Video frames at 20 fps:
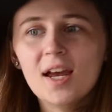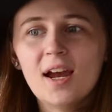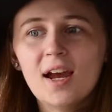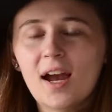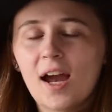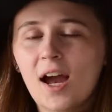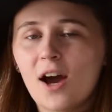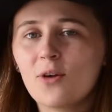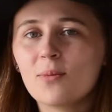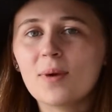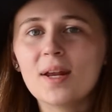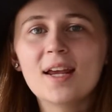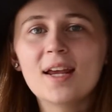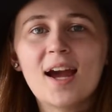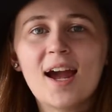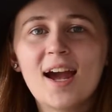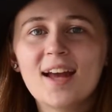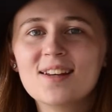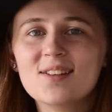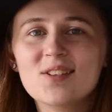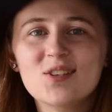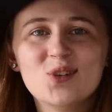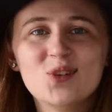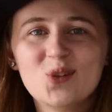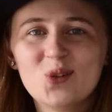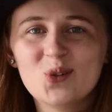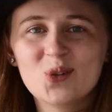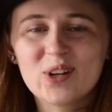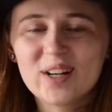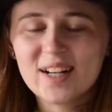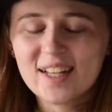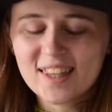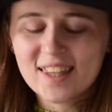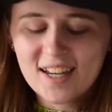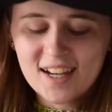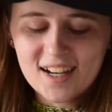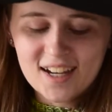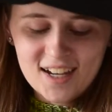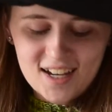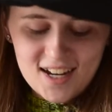how many I had to do or
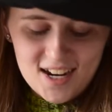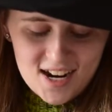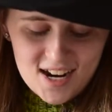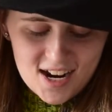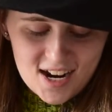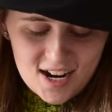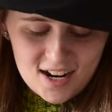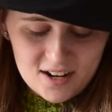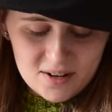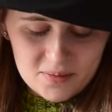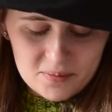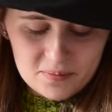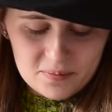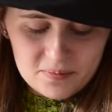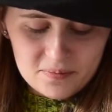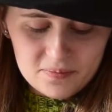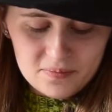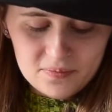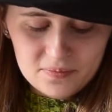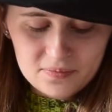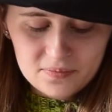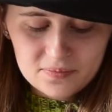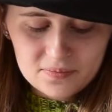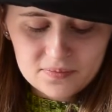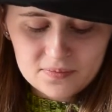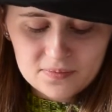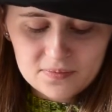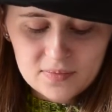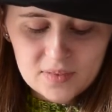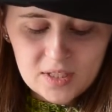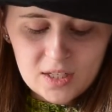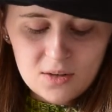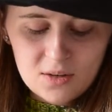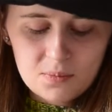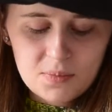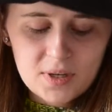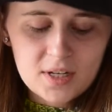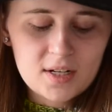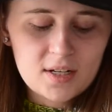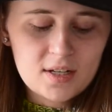anything.
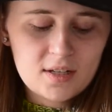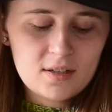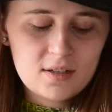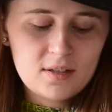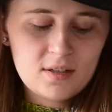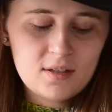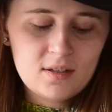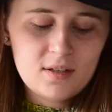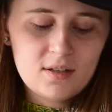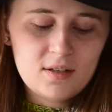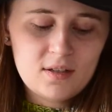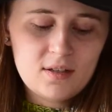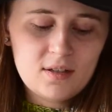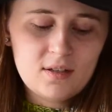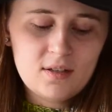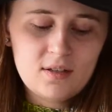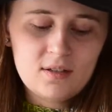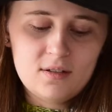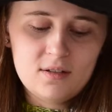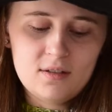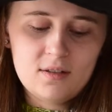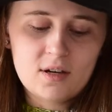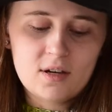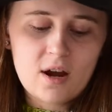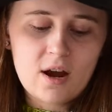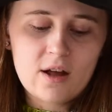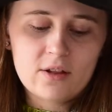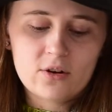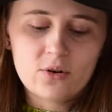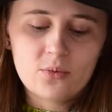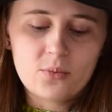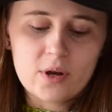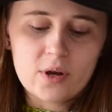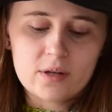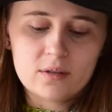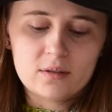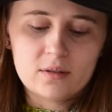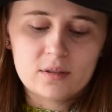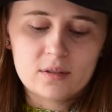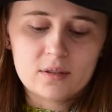But the collar
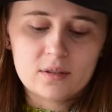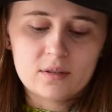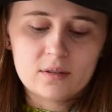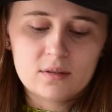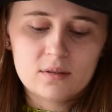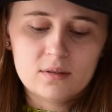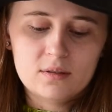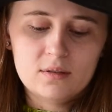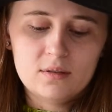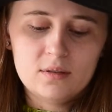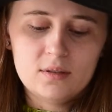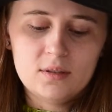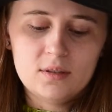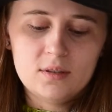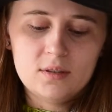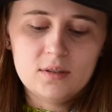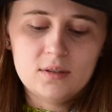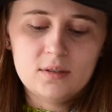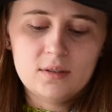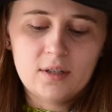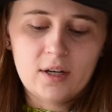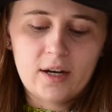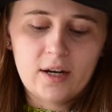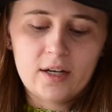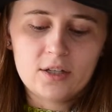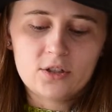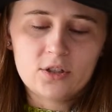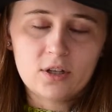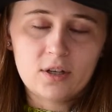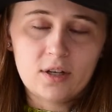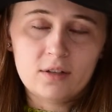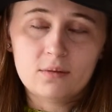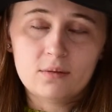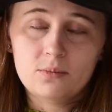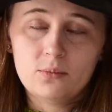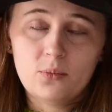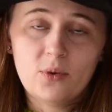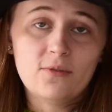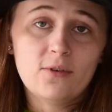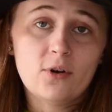was, it
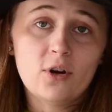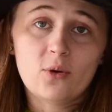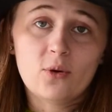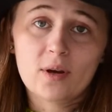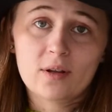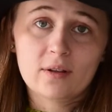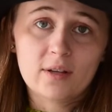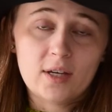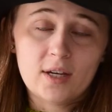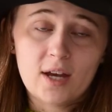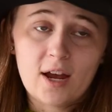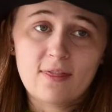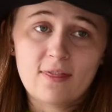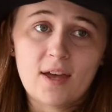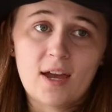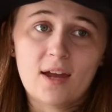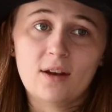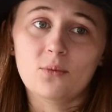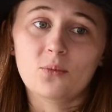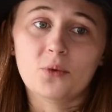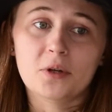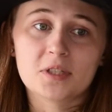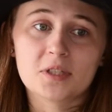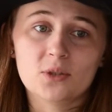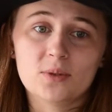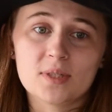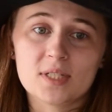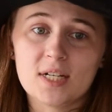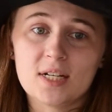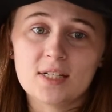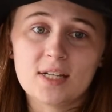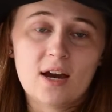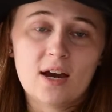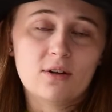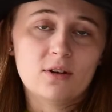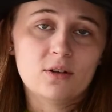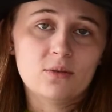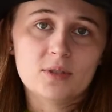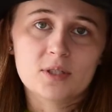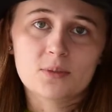went very quickly, and then once it was knit
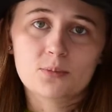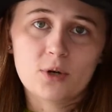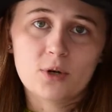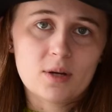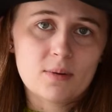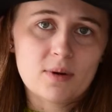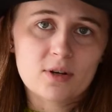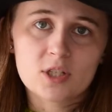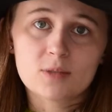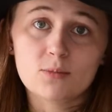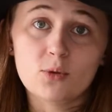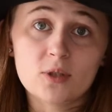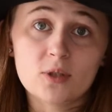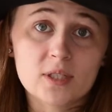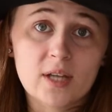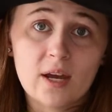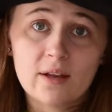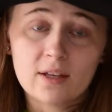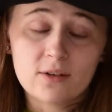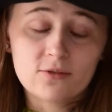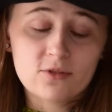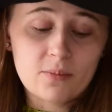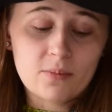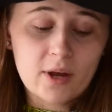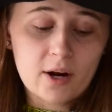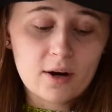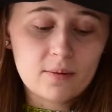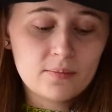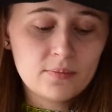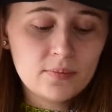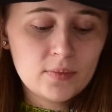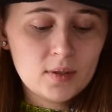down, it was pretty much smooth sailing from there.